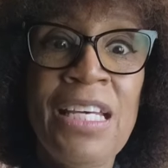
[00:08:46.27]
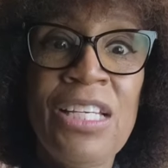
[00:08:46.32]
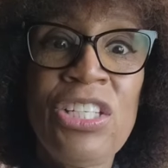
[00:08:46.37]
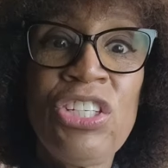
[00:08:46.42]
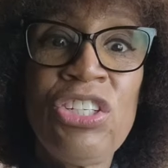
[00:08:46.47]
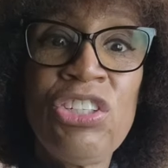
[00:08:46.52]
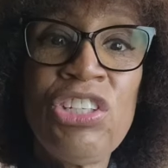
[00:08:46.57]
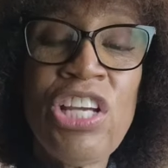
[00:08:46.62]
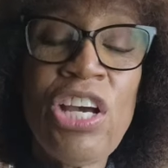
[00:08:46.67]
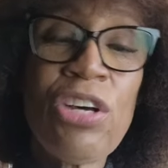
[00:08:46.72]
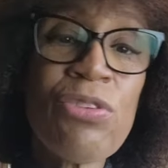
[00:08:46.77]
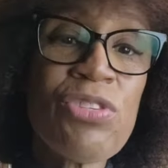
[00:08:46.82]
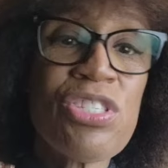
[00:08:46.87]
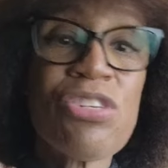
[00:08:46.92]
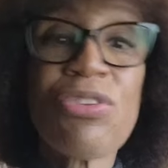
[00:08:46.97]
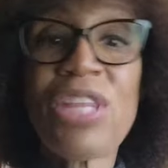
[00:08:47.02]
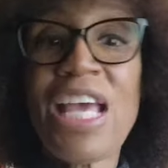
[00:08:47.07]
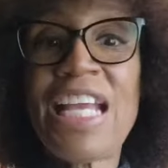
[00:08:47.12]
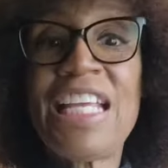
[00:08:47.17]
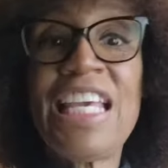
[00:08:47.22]
you know,
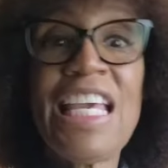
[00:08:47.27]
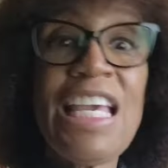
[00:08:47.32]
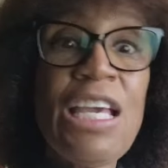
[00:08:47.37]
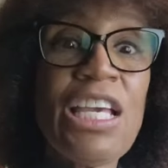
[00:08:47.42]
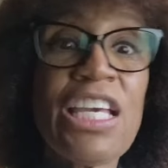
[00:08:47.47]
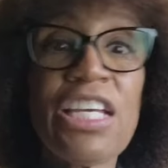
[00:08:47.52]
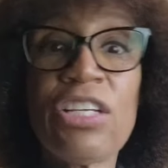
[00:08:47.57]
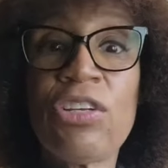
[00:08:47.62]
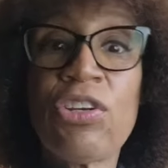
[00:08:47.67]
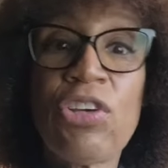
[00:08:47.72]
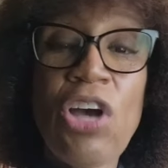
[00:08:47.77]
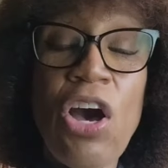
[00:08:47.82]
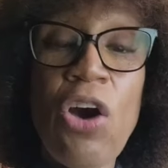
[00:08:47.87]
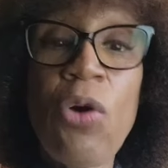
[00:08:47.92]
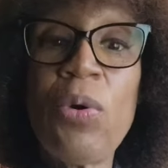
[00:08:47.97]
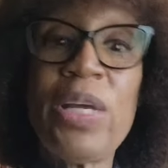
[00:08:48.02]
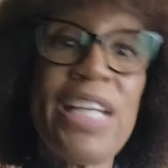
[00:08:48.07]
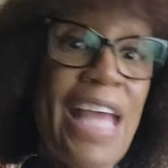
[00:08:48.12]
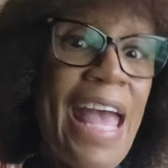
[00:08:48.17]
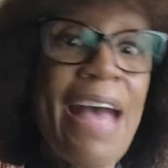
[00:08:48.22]
so that he could
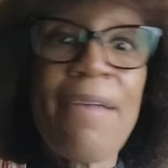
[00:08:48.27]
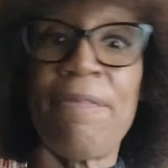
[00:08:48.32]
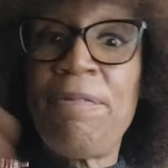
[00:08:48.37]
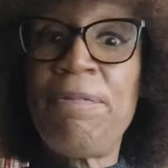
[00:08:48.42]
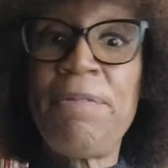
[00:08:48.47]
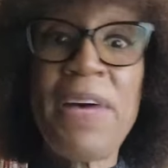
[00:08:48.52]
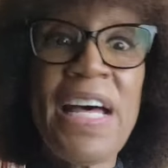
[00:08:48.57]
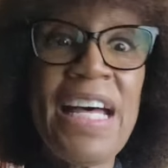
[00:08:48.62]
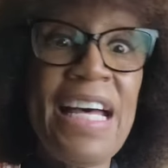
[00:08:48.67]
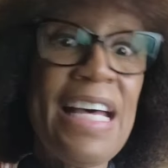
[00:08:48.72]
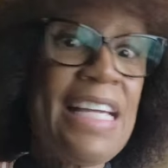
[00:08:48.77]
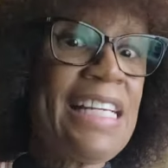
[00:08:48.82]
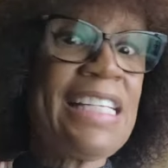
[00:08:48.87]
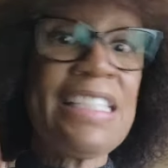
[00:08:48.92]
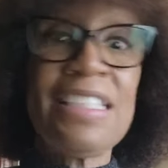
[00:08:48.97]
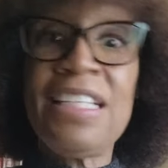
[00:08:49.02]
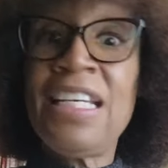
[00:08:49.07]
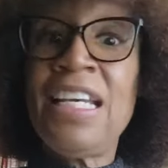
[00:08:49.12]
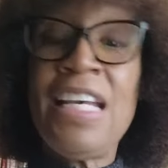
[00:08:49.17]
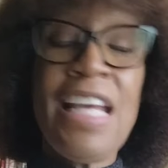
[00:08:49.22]
go and have
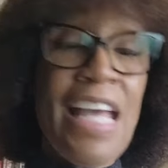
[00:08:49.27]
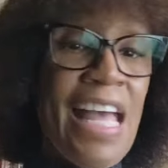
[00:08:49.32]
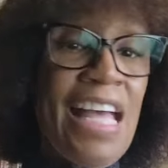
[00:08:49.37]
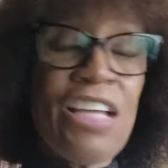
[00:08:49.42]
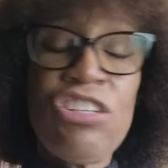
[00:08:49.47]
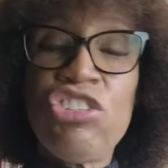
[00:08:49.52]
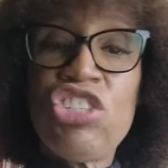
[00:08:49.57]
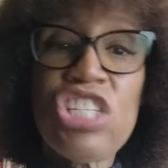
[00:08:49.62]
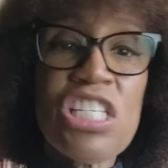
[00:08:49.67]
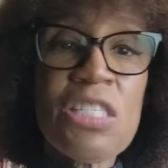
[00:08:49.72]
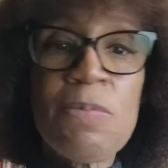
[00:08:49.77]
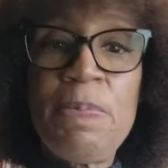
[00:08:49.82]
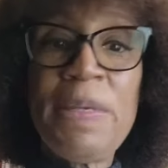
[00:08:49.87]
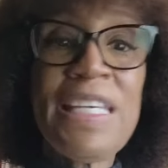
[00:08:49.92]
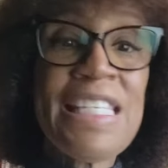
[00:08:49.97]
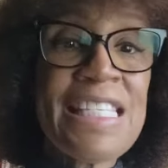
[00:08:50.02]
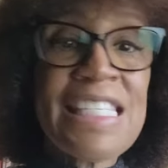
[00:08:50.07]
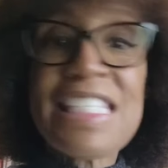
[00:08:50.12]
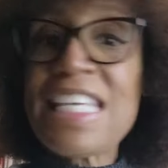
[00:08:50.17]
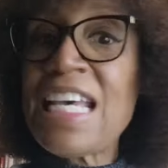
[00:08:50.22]
fun and just
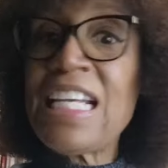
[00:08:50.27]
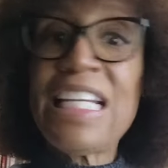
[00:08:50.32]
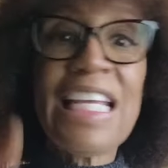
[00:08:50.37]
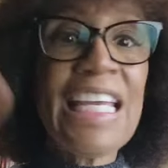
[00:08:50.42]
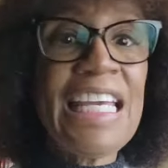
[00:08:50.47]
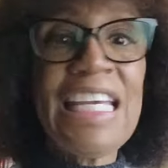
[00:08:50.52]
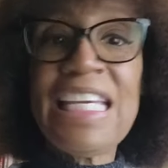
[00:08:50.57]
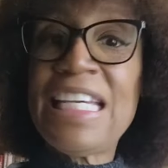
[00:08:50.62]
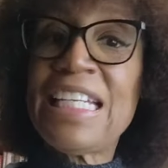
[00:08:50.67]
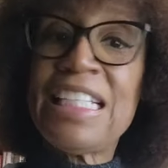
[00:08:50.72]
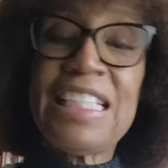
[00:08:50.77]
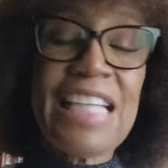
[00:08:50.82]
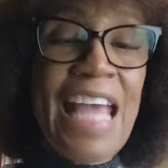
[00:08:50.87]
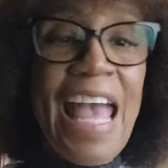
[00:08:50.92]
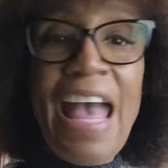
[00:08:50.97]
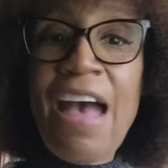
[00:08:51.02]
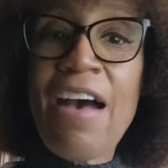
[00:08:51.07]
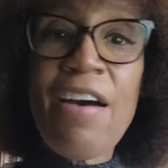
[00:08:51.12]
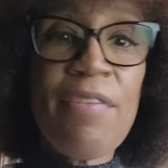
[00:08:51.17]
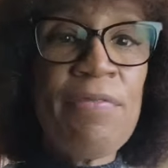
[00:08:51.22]
be silly and
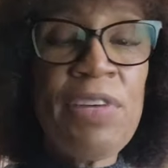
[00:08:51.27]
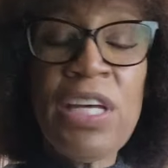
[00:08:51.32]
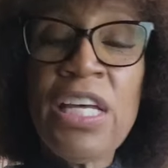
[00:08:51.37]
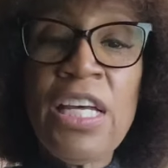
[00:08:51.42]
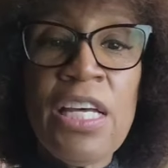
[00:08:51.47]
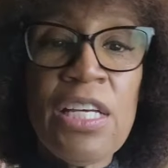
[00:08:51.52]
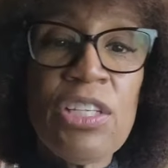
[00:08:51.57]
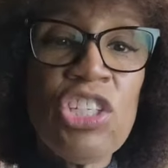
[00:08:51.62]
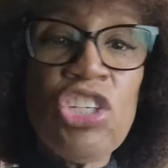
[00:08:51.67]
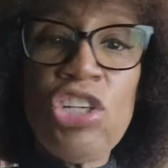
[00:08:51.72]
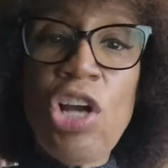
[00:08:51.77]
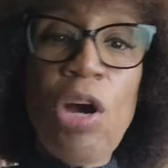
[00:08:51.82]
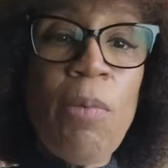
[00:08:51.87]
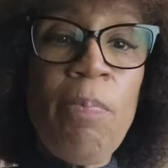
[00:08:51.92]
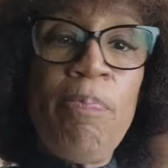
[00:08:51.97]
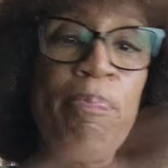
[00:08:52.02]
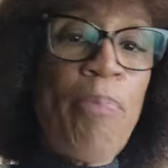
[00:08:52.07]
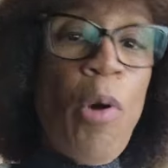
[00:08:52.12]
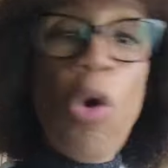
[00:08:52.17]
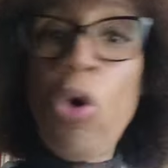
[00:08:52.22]
have, you know,
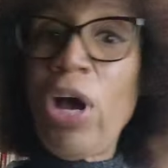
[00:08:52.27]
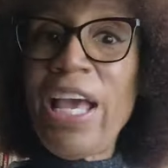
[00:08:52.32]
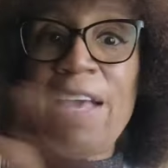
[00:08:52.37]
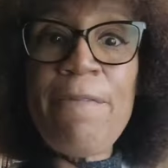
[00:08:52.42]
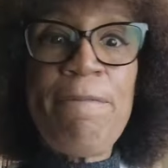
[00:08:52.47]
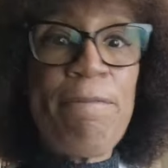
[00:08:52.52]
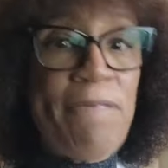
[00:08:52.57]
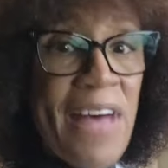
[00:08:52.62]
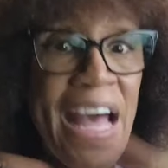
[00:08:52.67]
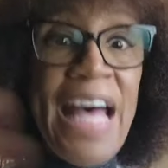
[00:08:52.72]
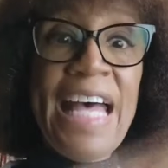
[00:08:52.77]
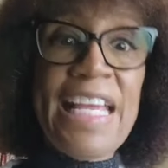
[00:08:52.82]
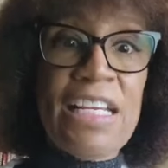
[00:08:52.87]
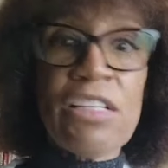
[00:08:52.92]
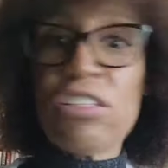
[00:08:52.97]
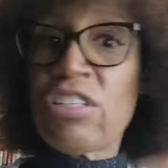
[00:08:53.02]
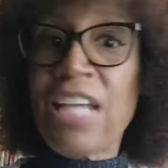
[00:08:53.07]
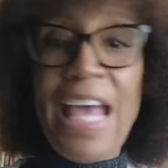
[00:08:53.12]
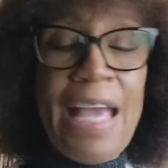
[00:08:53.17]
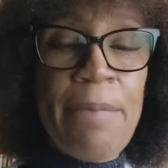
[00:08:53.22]
boy
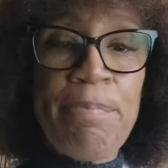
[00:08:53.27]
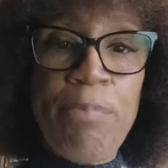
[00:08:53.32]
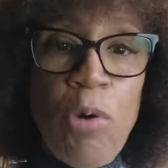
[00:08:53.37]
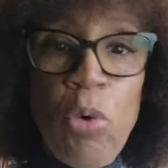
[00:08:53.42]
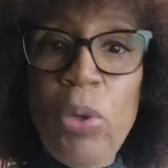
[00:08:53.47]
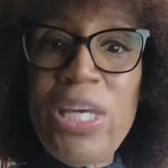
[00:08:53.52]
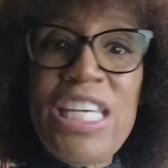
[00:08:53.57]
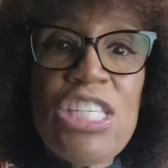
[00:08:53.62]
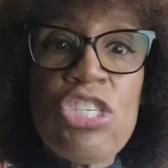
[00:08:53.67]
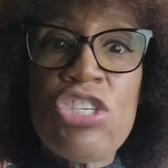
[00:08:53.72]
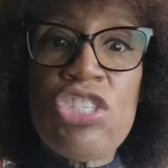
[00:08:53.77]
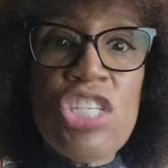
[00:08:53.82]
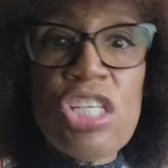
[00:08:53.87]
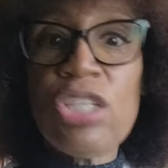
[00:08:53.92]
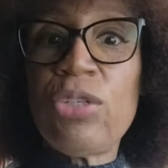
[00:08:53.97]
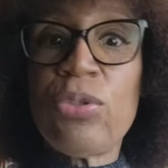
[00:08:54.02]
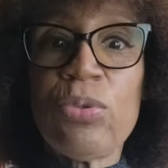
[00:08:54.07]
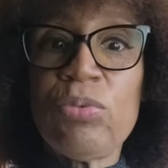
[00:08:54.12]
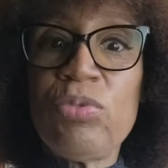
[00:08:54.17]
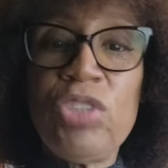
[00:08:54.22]
fun like boys
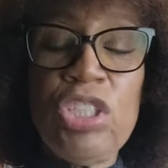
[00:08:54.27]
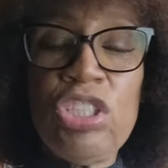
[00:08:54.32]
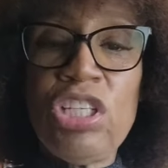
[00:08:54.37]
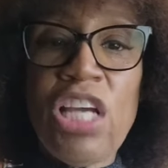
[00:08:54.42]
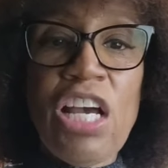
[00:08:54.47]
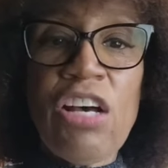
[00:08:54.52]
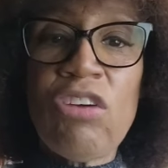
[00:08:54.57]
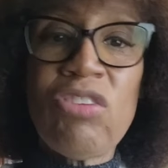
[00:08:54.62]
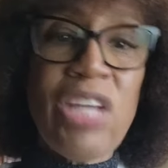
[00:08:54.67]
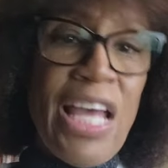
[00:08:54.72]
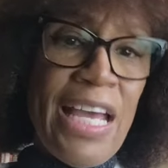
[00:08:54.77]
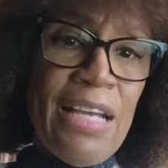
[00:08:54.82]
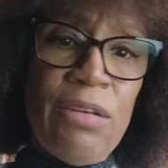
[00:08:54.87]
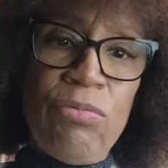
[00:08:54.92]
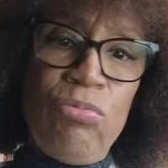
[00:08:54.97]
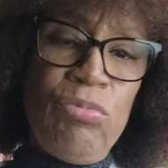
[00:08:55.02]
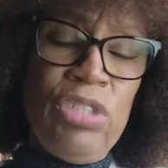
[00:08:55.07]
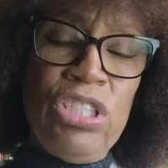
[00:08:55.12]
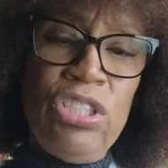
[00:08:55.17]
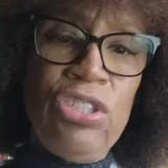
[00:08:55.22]
do, you know, like
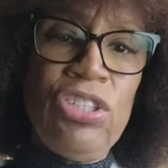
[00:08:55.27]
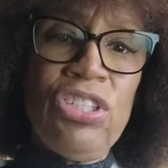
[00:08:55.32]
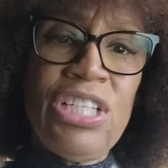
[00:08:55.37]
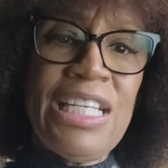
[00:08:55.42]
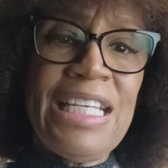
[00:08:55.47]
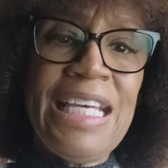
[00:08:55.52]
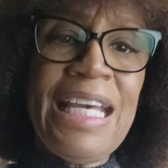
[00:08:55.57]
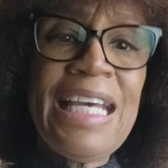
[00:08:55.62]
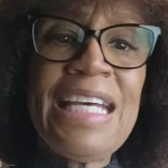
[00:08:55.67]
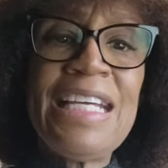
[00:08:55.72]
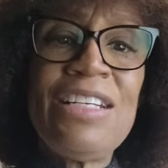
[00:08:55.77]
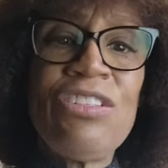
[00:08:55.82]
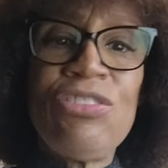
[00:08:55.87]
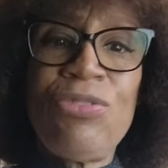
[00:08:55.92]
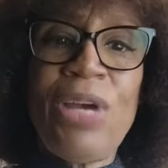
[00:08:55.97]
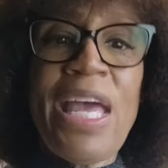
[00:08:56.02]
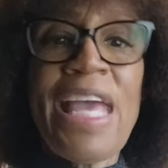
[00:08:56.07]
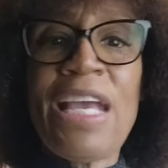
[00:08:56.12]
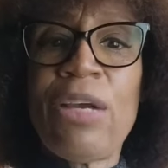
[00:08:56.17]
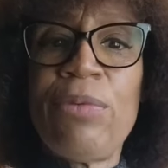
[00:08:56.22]
when you're a kid,
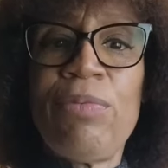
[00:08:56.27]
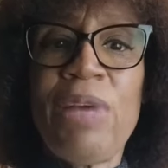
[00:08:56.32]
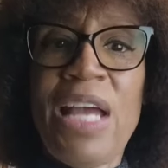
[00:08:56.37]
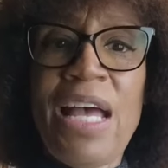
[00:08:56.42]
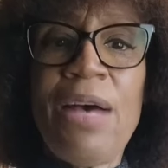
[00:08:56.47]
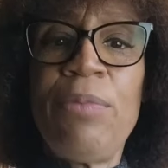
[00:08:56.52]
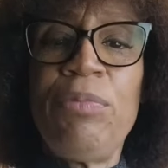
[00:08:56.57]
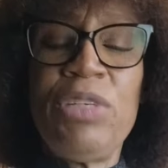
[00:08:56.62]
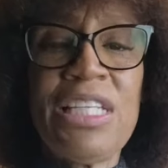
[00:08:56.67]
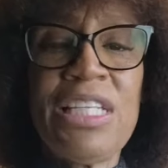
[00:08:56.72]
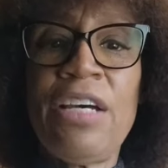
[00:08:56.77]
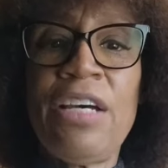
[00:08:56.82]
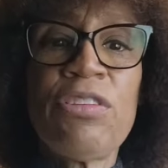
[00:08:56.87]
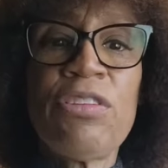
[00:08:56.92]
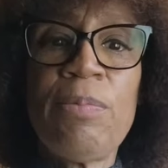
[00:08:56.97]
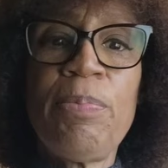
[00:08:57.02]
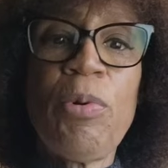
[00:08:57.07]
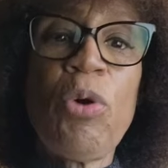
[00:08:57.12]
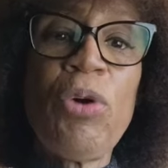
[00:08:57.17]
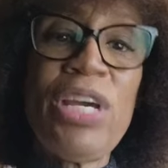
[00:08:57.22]
you hang around with
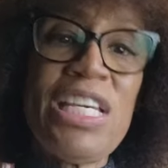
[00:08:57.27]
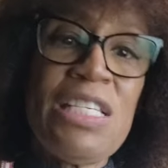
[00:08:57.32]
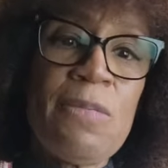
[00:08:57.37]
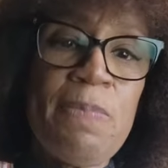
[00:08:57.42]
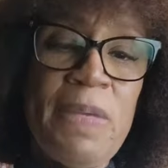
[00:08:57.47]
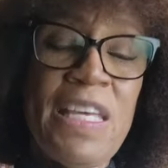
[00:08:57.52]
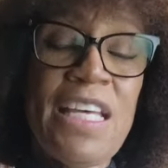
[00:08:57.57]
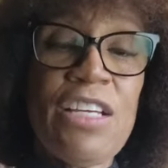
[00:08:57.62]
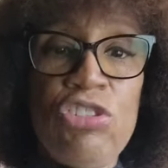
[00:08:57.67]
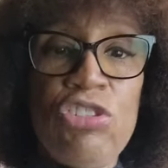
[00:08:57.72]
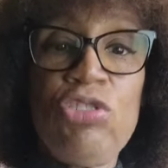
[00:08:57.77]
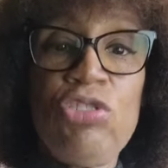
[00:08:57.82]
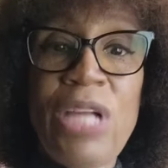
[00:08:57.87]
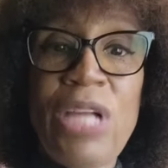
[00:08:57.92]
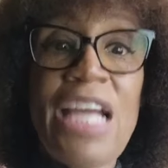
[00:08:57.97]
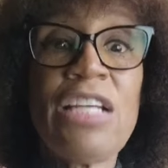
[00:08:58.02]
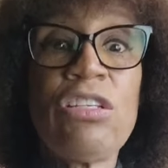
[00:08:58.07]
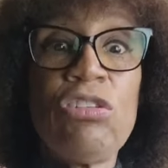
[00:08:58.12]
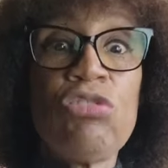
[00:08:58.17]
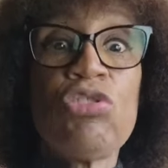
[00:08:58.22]
other boys because you
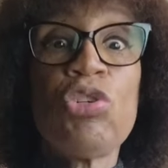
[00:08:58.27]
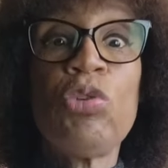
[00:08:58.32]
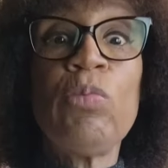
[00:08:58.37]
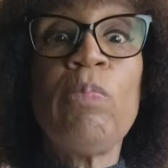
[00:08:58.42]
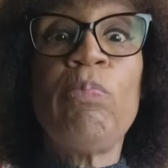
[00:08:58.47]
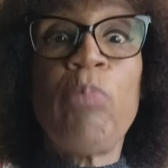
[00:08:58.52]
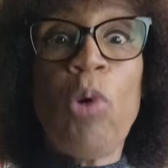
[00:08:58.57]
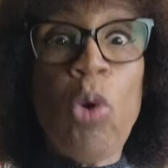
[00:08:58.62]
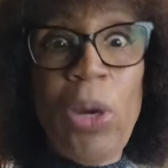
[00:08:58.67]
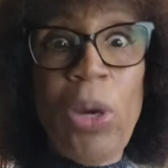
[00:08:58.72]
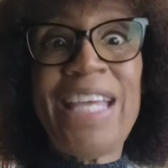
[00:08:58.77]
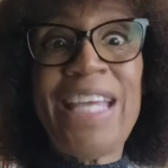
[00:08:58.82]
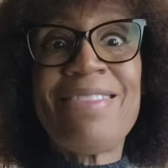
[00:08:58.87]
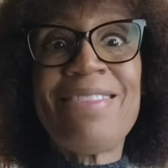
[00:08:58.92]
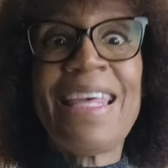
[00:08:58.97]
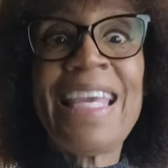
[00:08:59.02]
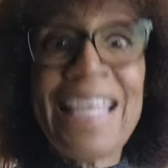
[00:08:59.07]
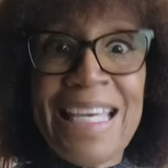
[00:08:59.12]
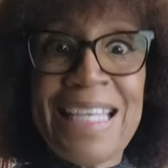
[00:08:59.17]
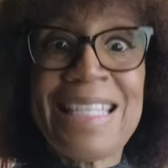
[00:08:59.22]
like to do boy
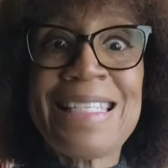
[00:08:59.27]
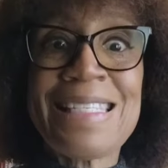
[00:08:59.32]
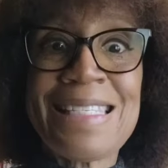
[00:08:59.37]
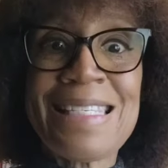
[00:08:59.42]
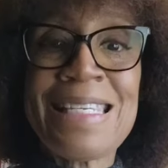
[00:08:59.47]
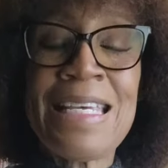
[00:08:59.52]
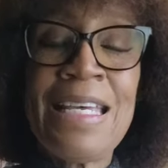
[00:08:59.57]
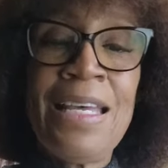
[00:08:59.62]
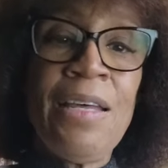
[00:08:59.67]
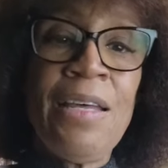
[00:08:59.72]
things.